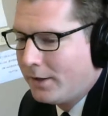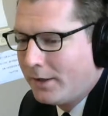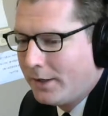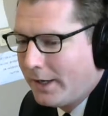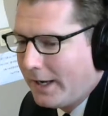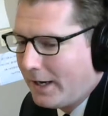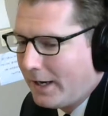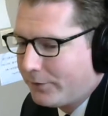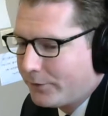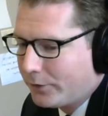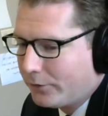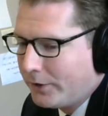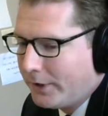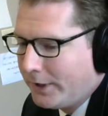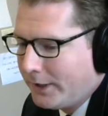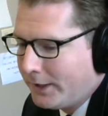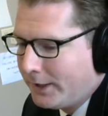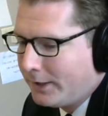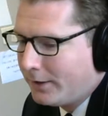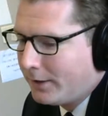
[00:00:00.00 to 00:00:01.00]
after
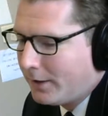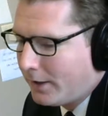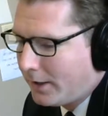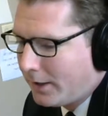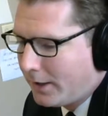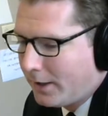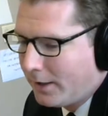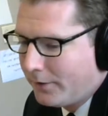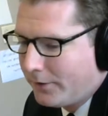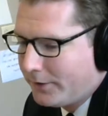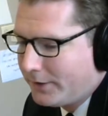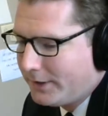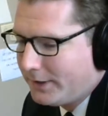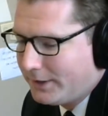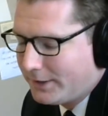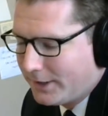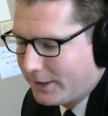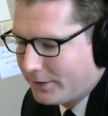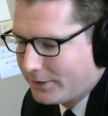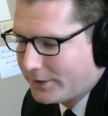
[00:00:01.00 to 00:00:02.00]
reading uh, the
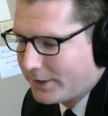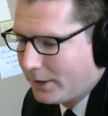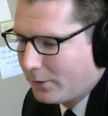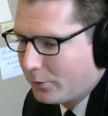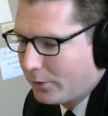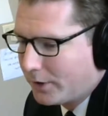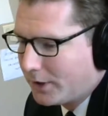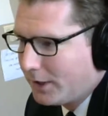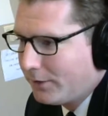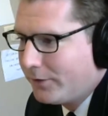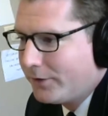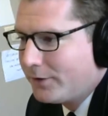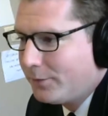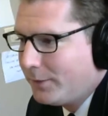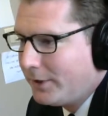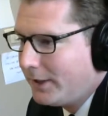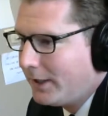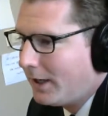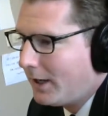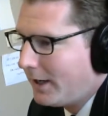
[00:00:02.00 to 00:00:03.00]
details that were given to
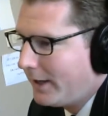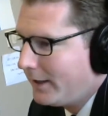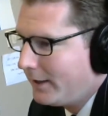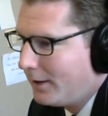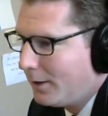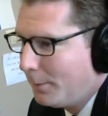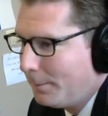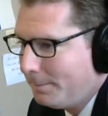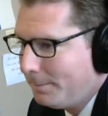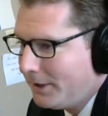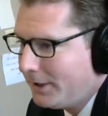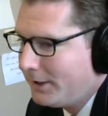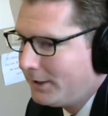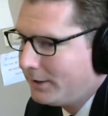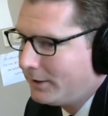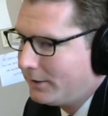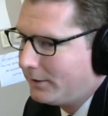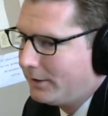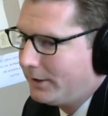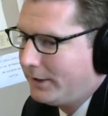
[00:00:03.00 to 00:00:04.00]
me, I
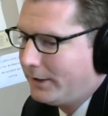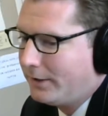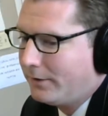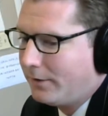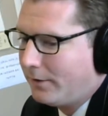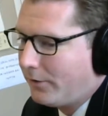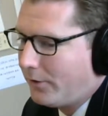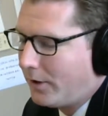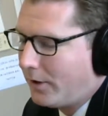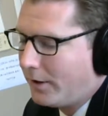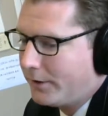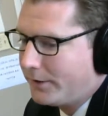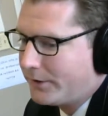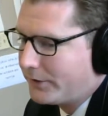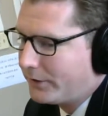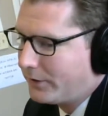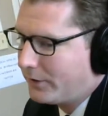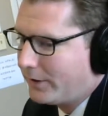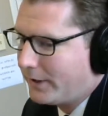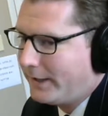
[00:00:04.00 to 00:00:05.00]
immediately thought it's
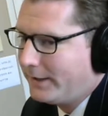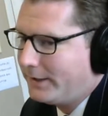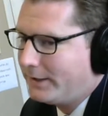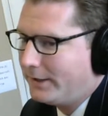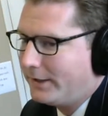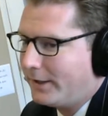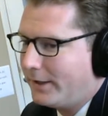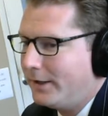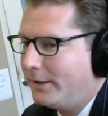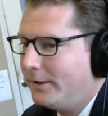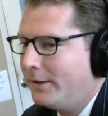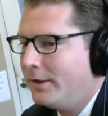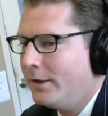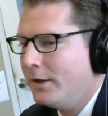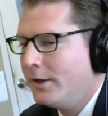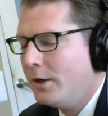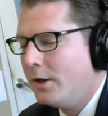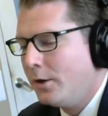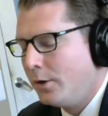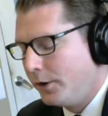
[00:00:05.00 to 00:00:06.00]
a good idea. And
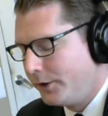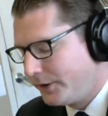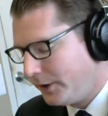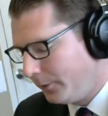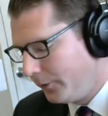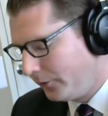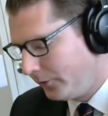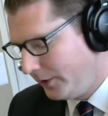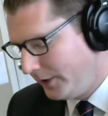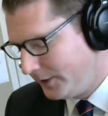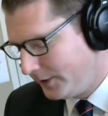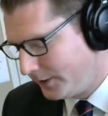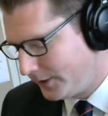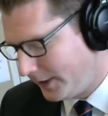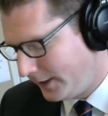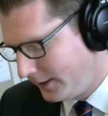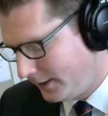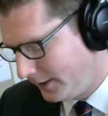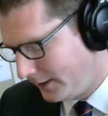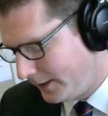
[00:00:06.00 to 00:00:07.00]
some of the reasons I
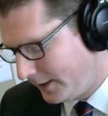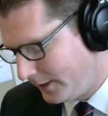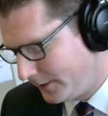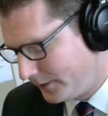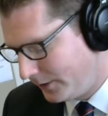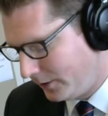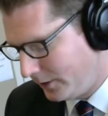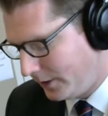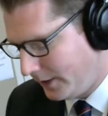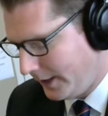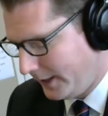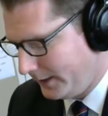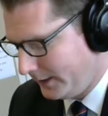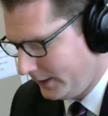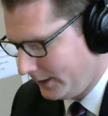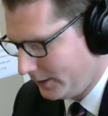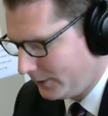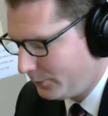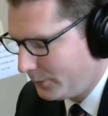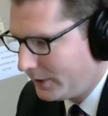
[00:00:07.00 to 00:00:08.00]
think that it's a good
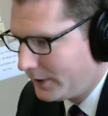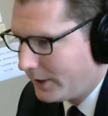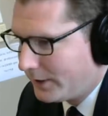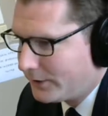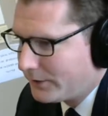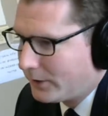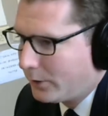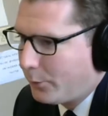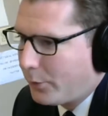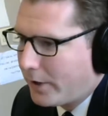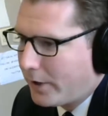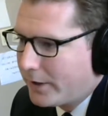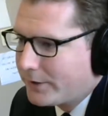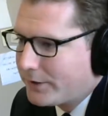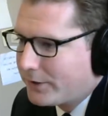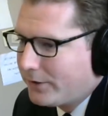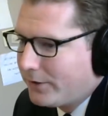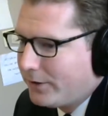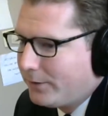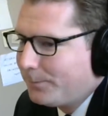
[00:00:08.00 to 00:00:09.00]
idea is because the
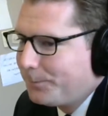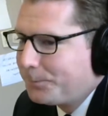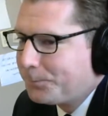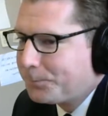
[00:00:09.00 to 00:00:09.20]
parcel